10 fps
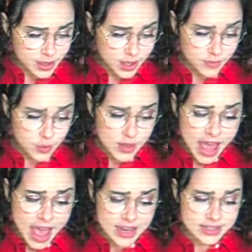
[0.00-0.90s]
If you
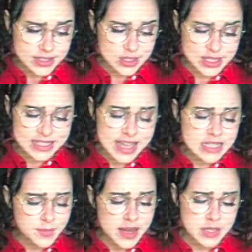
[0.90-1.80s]
can, just
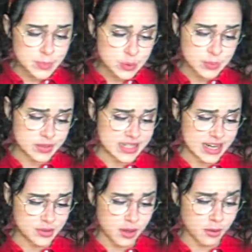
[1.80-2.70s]
get a better
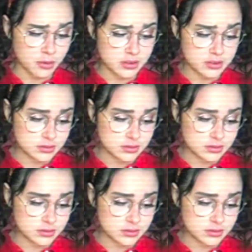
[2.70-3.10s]
broomstick though.